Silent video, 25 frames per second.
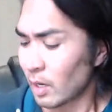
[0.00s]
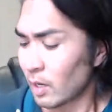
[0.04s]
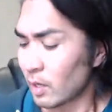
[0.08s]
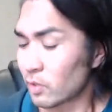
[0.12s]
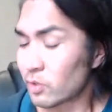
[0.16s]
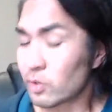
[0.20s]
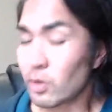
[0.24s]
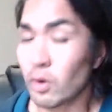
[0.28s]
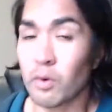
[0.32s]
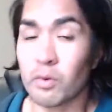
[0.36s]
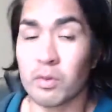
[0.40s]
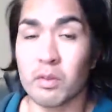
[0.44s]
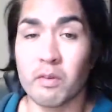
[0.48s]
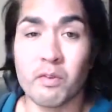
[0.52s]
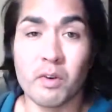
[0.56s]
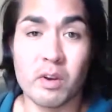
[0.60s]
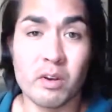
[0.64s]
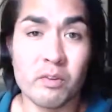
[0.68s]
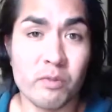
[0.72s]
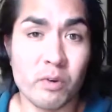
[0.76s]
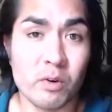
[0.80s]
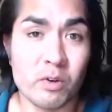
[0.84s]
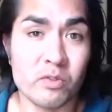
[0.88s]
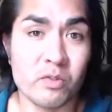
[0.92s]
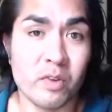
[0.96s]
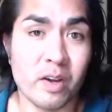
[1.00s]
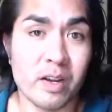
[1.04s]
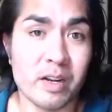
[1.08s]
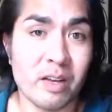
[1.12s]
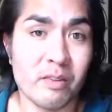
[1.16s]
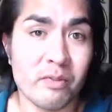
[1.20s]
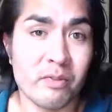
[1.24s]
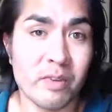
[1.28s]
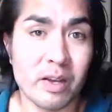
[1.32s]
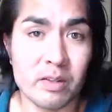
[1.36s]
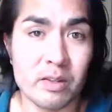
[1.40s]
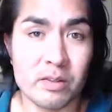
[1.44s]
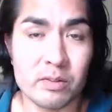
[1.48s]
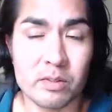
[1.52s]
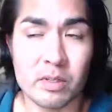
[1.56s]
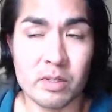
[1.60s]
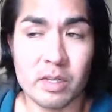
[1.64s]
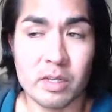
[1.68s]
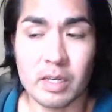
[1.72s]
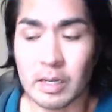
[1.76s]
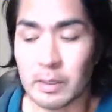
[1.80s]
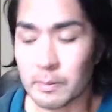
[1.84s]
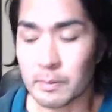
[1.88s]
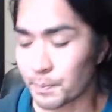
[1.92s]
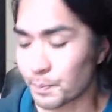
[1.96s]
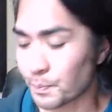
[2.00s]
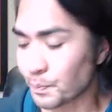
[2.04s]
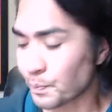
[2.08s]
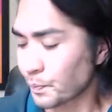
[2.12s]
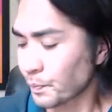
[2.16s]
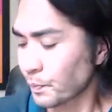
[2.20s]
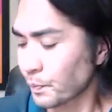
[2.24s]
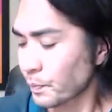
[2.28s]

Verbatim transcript: So the very first find I found um,